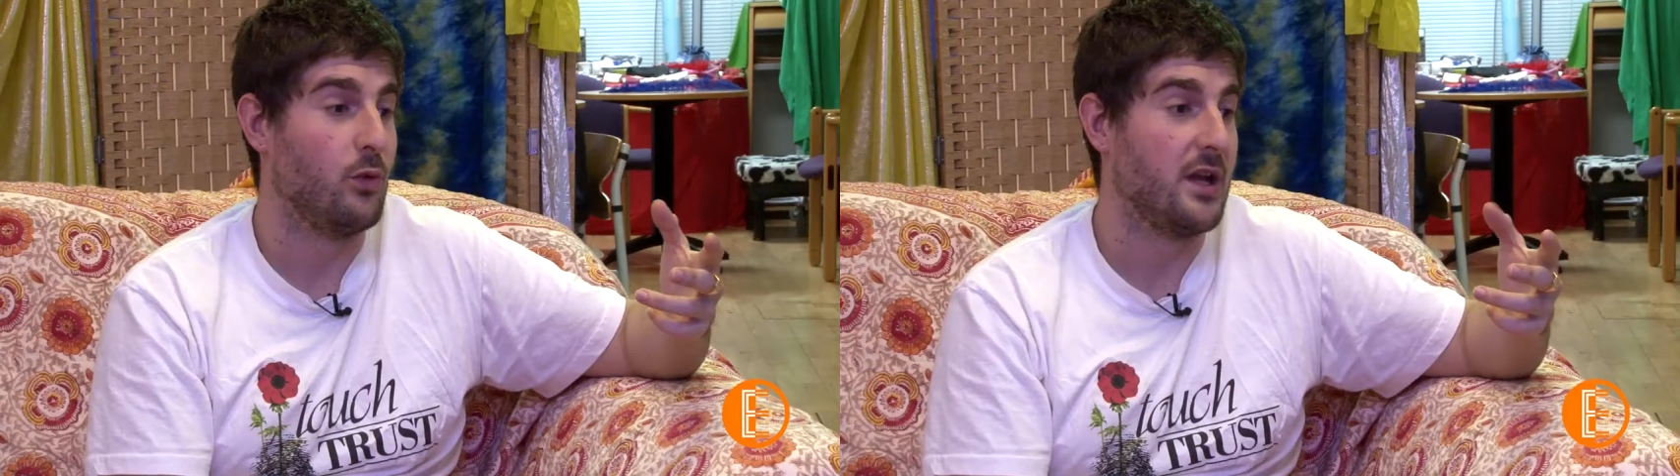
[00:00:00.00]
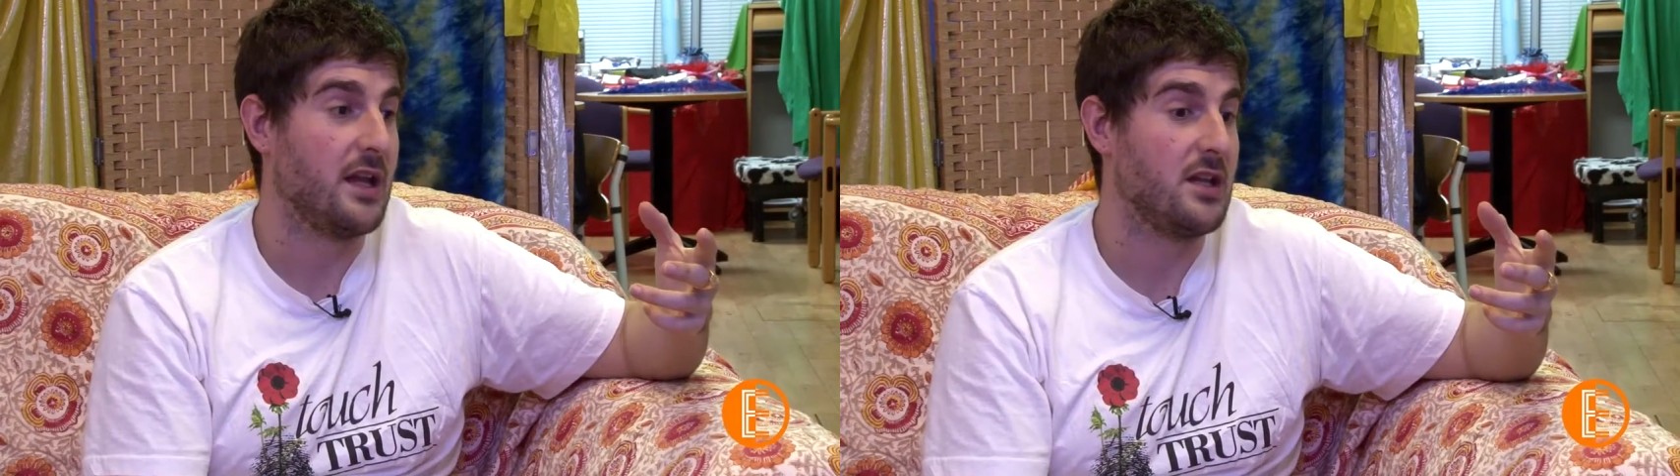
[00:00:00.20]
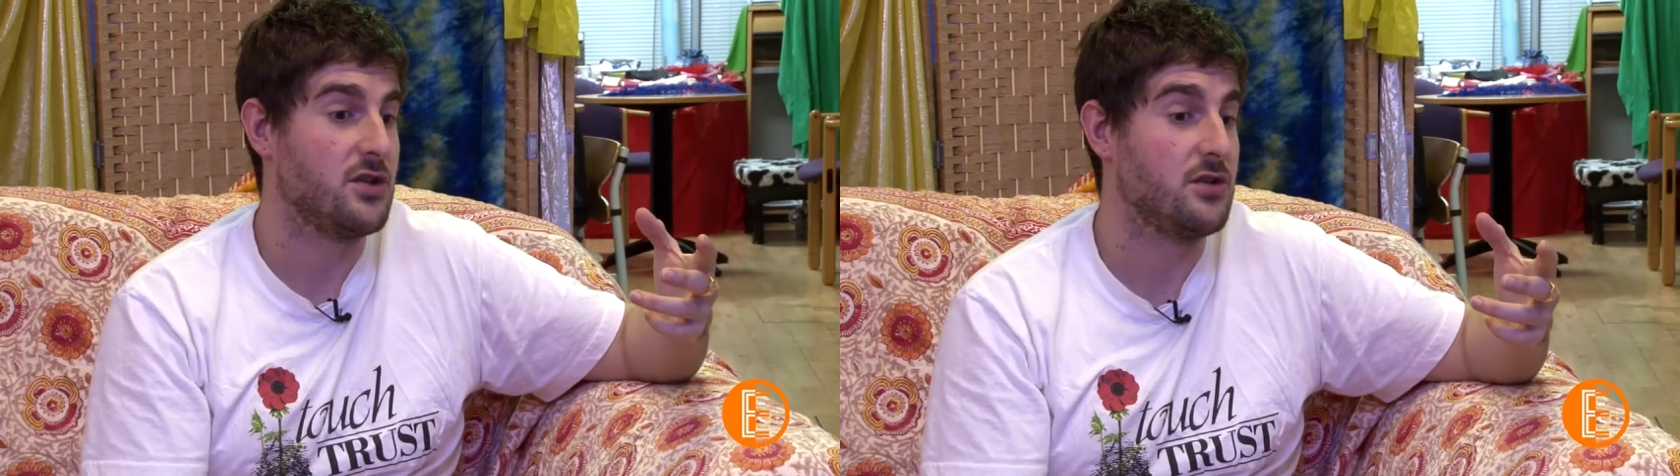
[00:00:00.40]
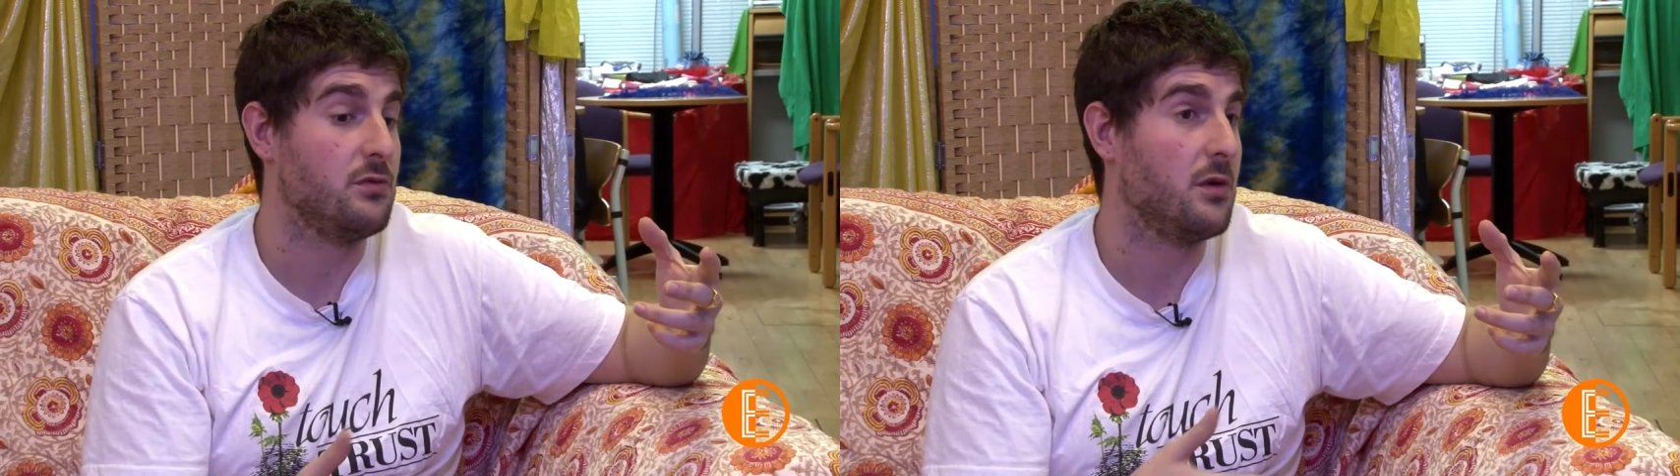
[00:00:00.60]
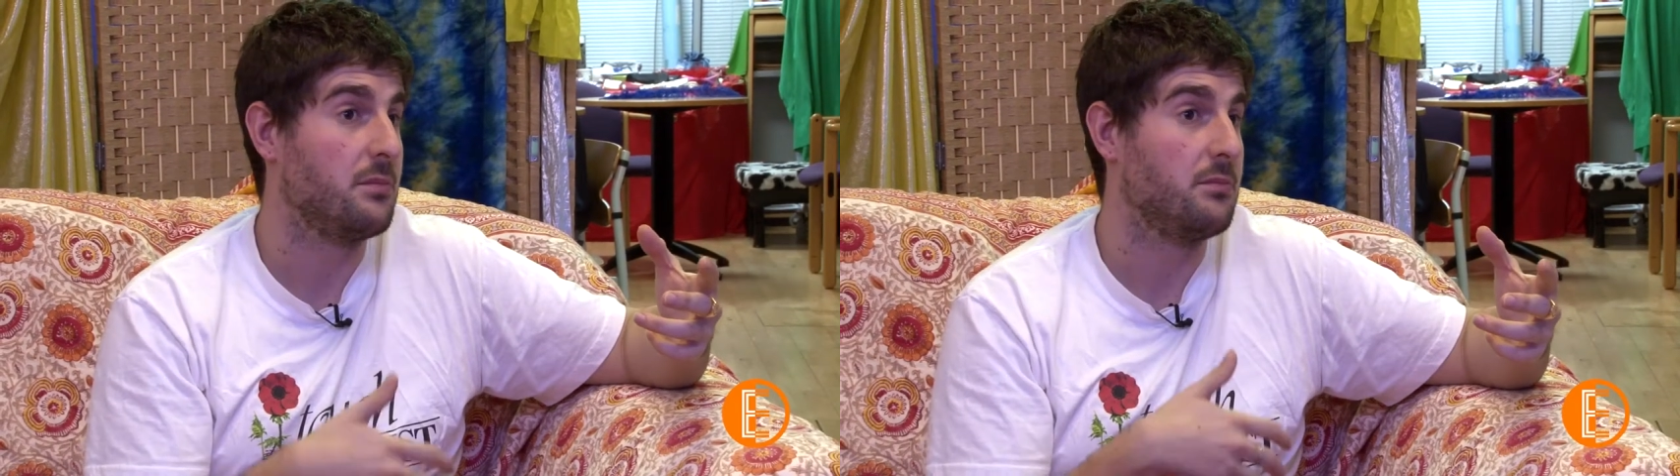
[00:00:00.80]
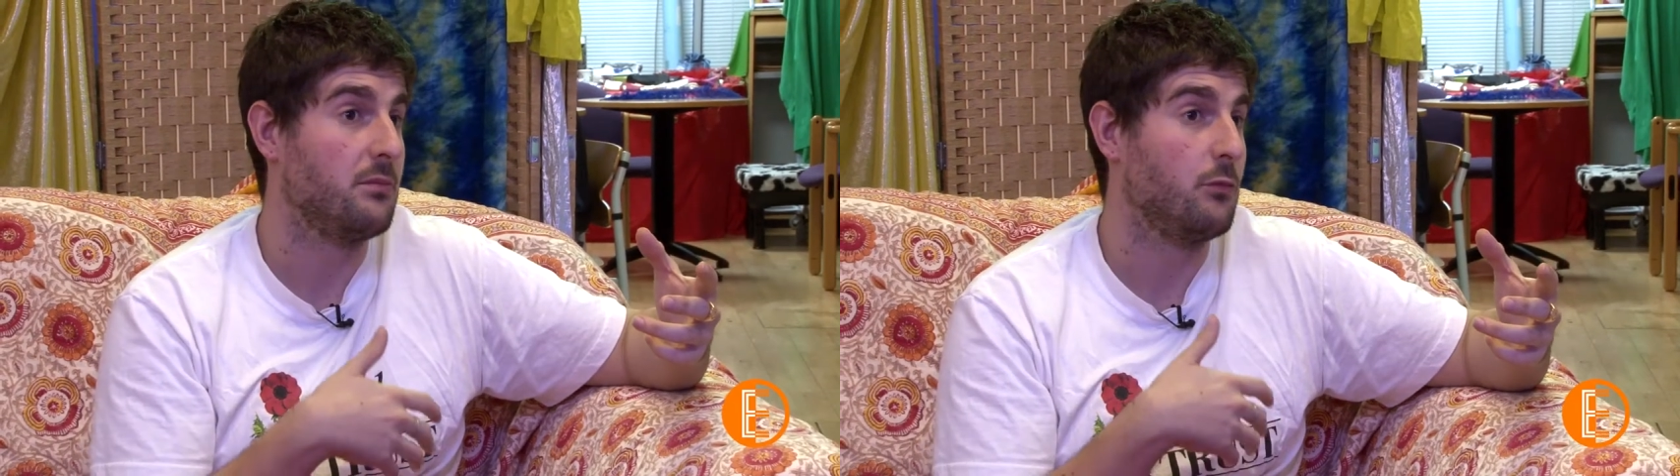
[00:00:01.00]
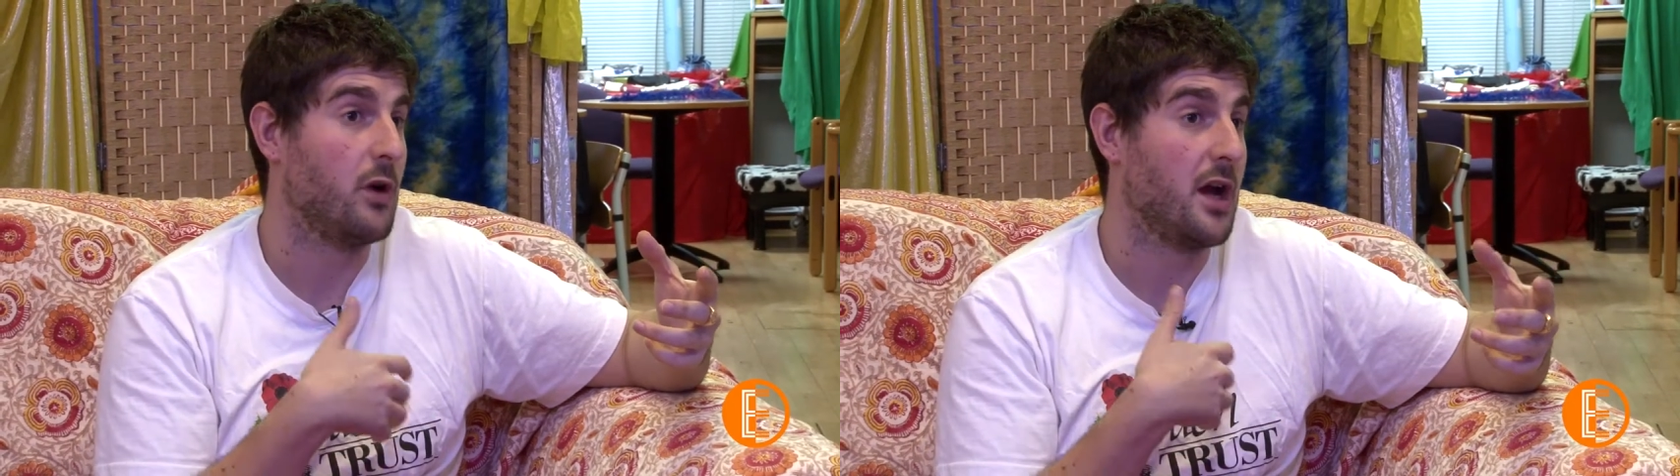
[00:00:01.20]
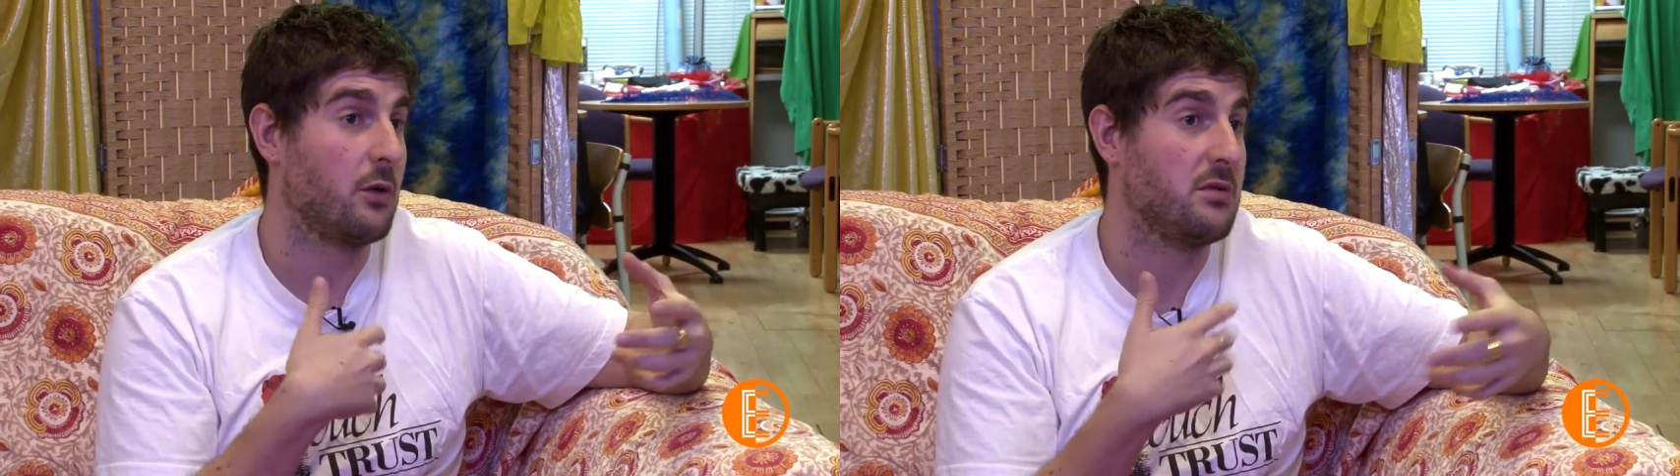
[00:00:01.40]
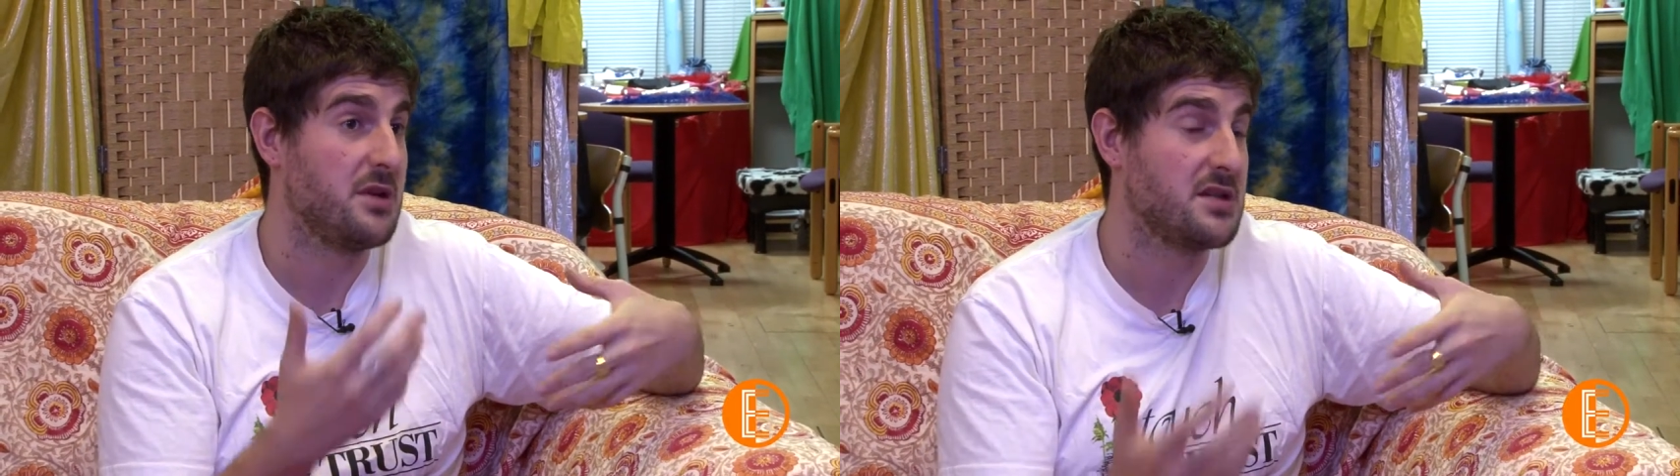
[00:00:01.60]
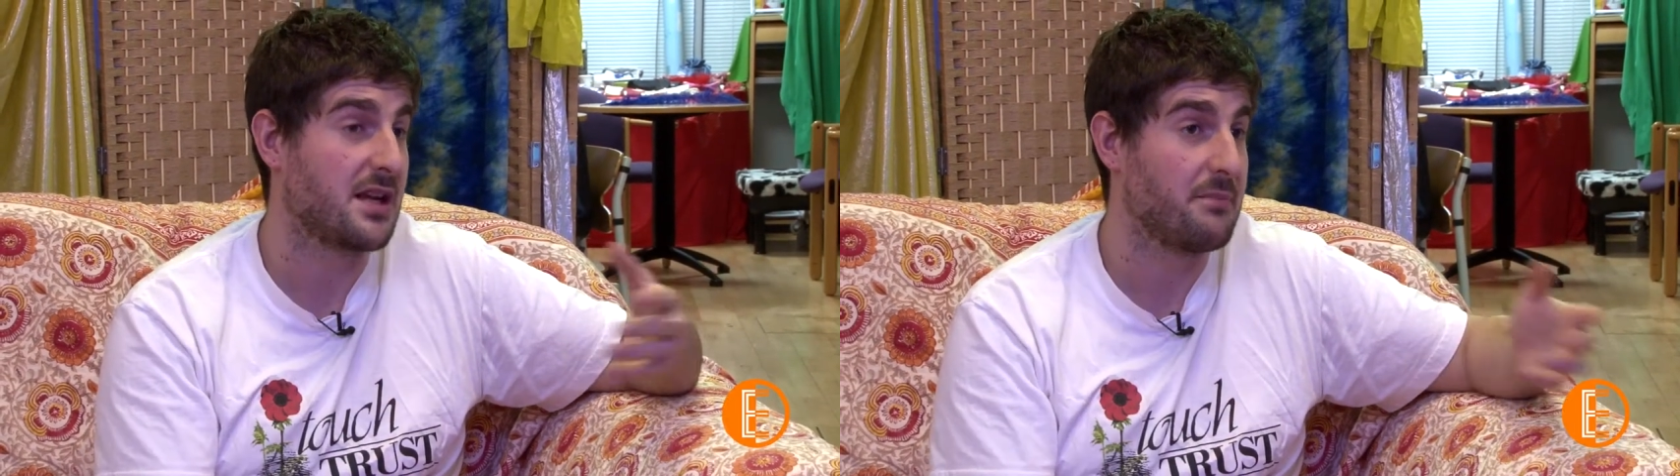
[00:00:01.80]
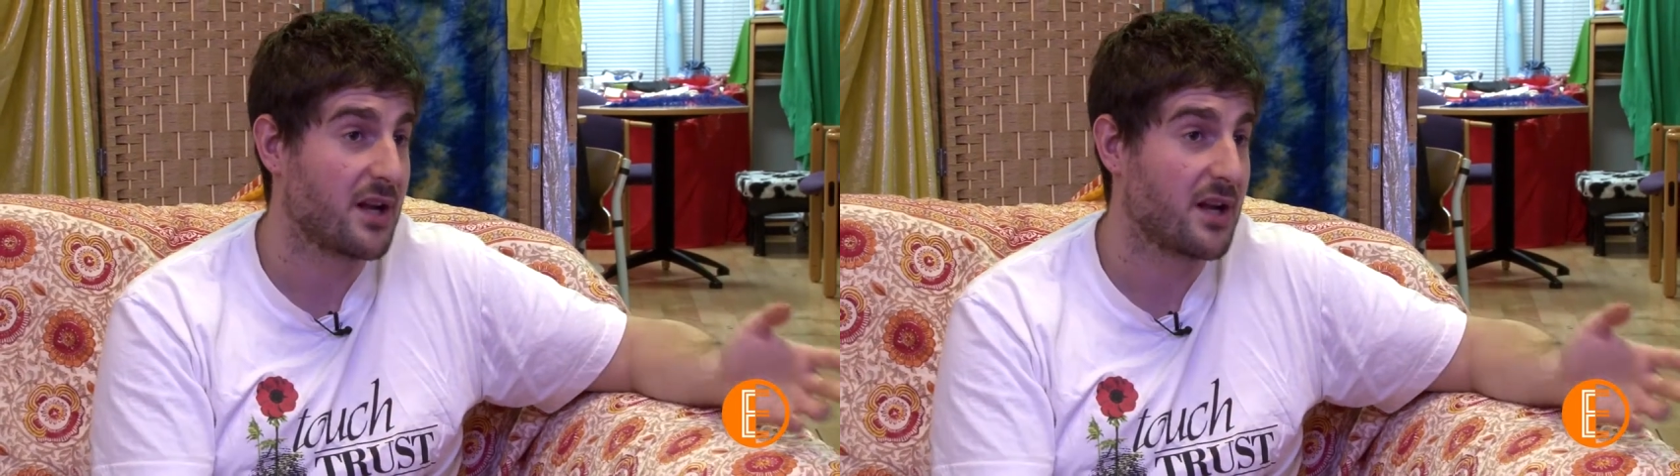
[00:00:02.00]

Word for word: We do work with music and